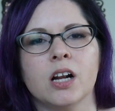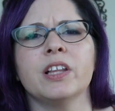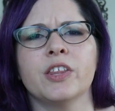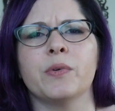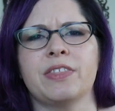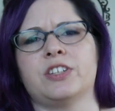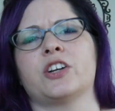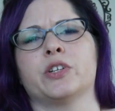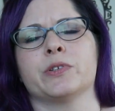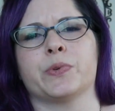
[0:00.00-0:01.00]
Luckily, the way the
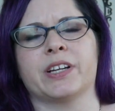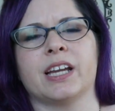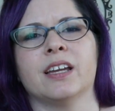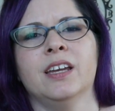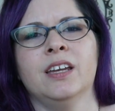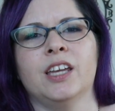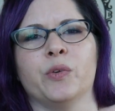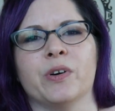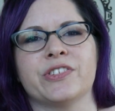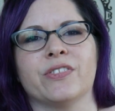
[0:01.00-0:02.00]
doctor was working,
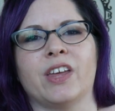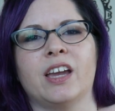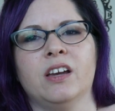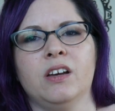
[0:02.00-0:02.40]
it wasn't like,